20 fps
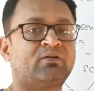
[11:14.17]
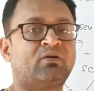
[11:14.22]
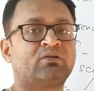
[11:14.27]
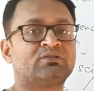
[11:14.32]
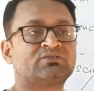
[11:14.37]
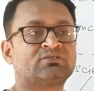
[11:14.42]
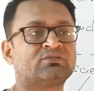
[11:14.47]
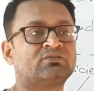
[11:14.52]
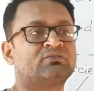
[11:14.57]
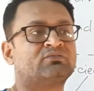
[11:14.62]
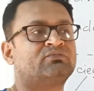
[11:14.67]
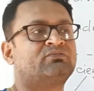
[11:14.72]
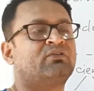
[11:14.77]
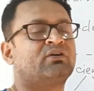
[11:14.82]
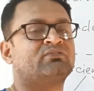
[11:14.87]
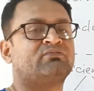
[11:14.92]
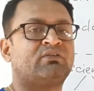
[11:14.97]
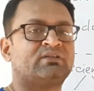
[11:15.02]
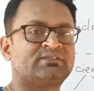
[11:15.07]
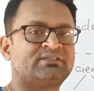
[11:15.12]
also
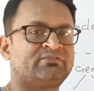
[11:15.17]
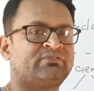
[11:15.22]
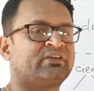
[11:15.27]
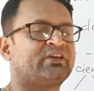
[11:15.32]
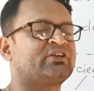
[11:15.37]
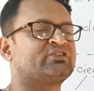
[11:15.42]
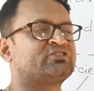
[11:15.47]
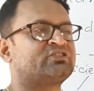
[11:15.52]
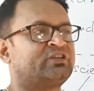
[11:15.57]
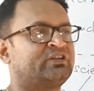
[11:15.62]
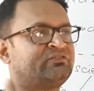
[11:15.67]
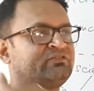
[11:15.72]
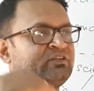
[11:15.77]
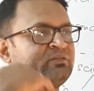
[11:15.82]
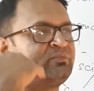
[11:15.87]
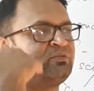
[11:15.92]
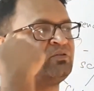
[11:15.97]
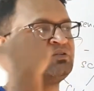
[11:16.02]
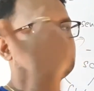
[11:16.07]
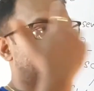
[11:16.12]
for falsification, it
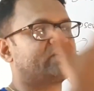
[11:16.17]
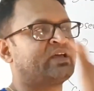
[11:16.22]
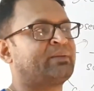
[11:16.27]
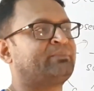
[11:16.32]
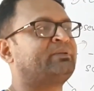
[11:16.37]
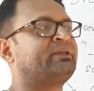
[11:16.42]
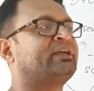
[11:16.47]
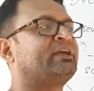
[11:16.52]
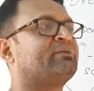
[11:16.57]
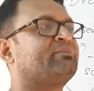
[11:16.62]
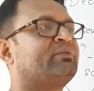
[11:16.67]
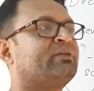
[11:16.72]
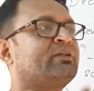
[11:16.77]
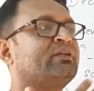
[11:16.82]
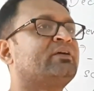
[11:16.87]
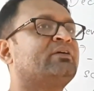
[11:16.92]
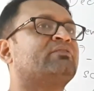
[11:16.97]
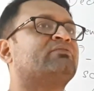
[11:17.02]
will be also applicable